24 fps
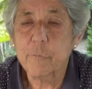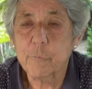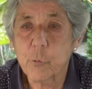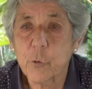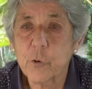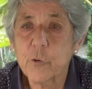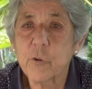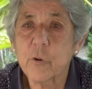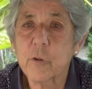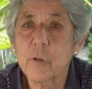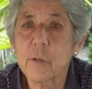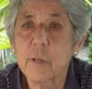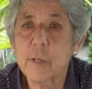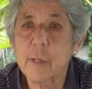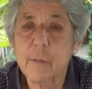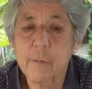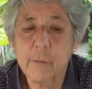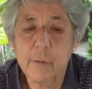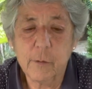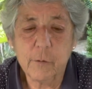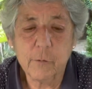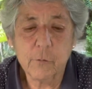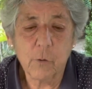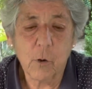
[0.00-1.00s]
fortunately,
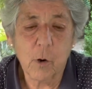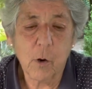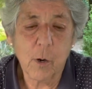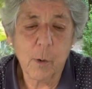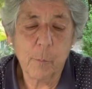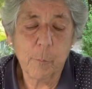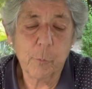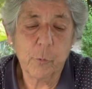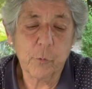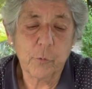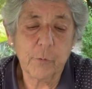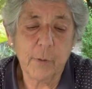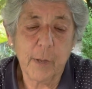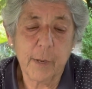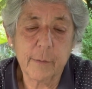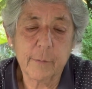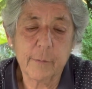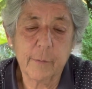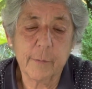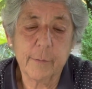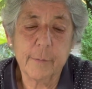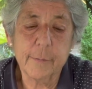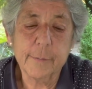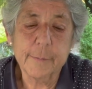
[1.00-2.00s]
these are
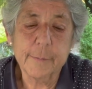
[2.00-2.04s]
protected.